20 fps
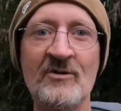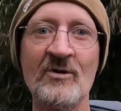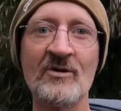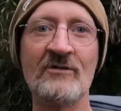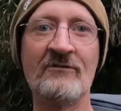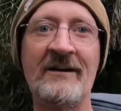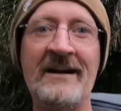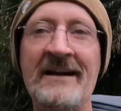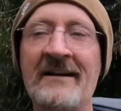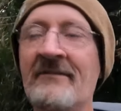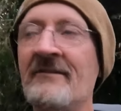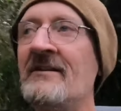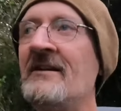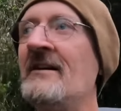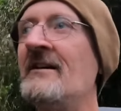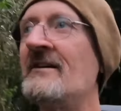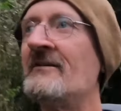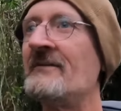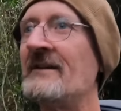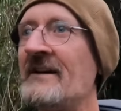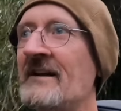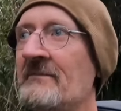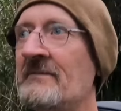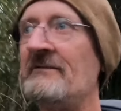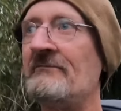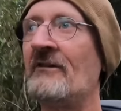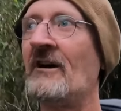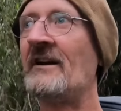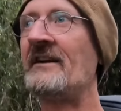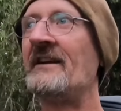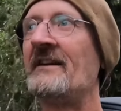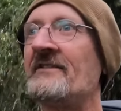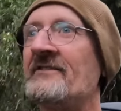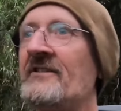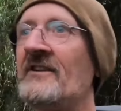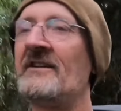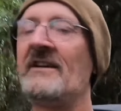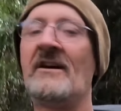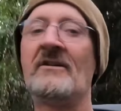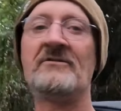all around. We're going to be right next
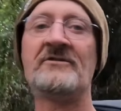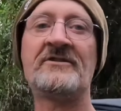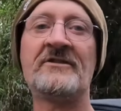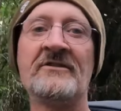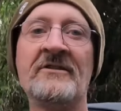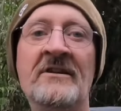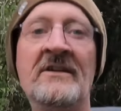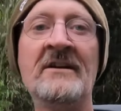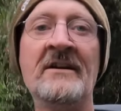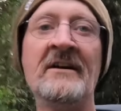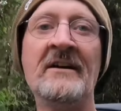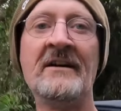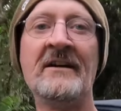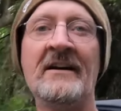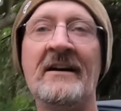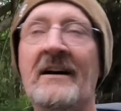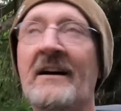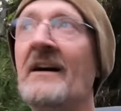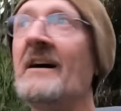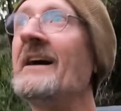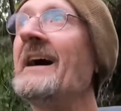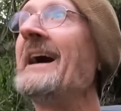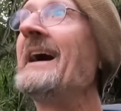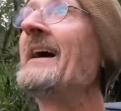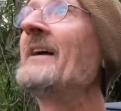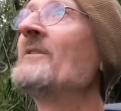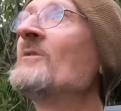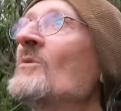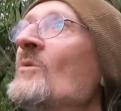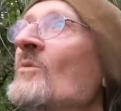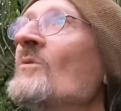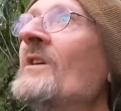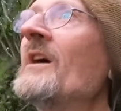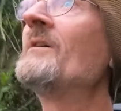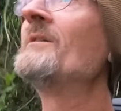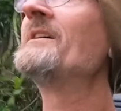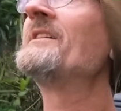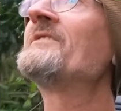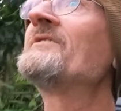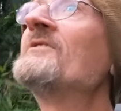to the ocean, and
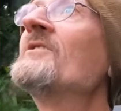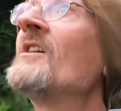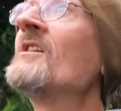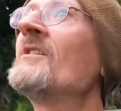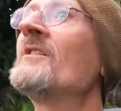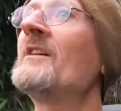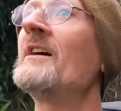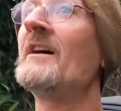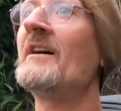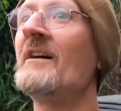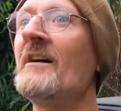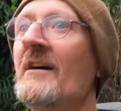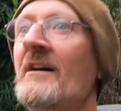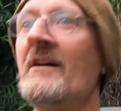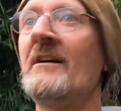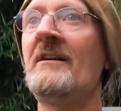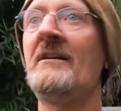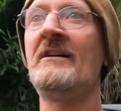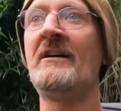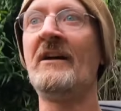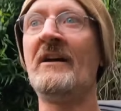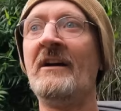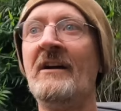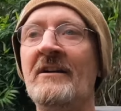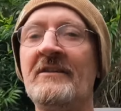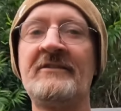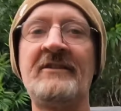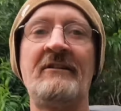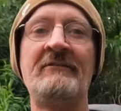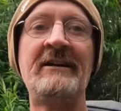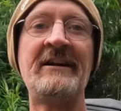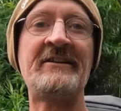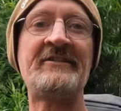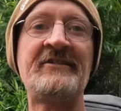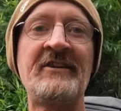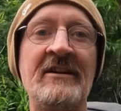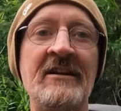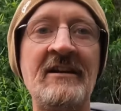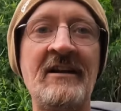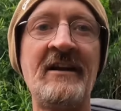although it's not direct
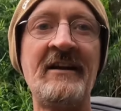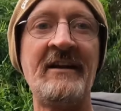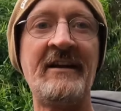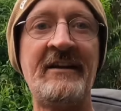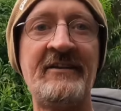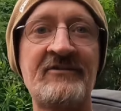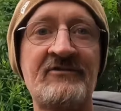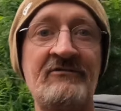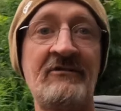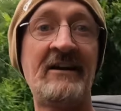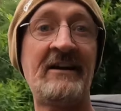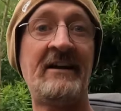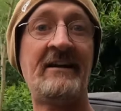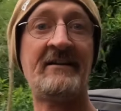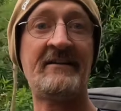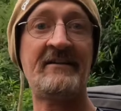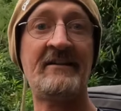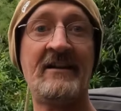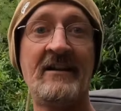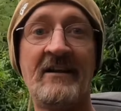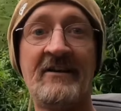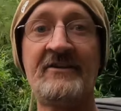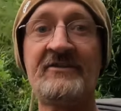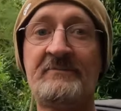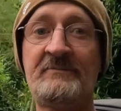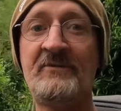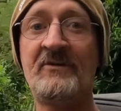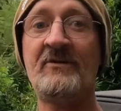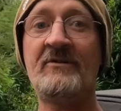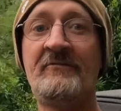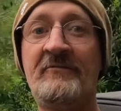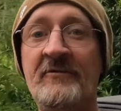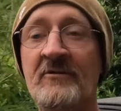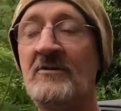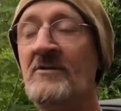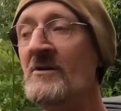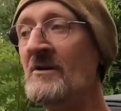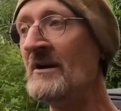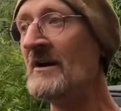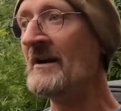sunlight, it's great. The light's
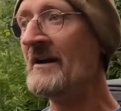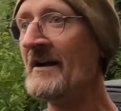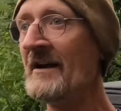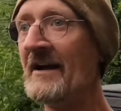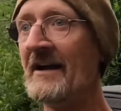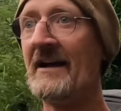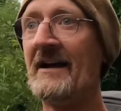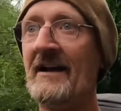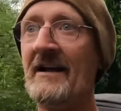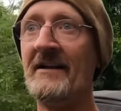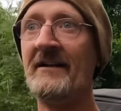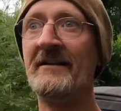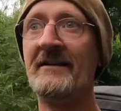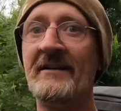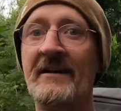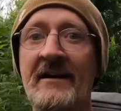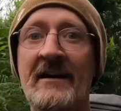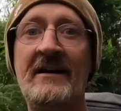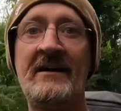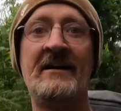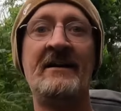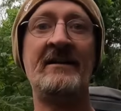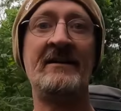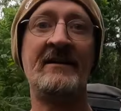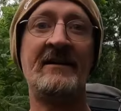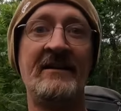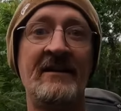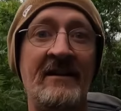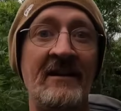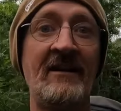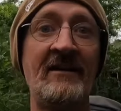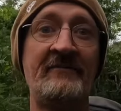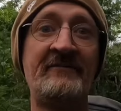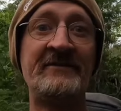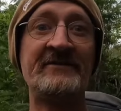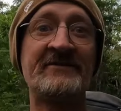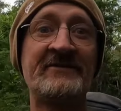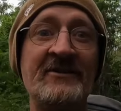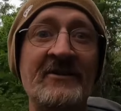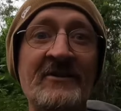beautiful, and life
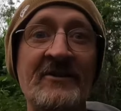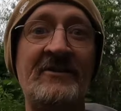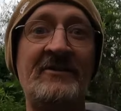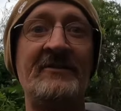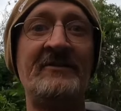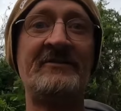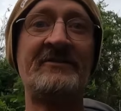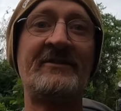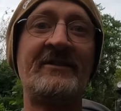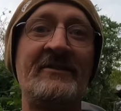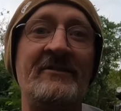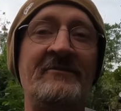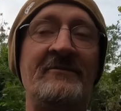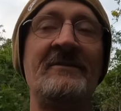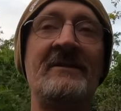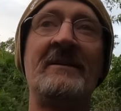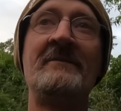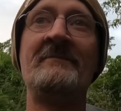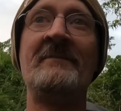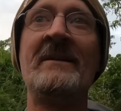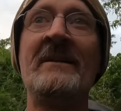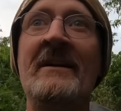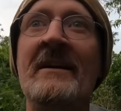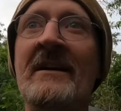is good. So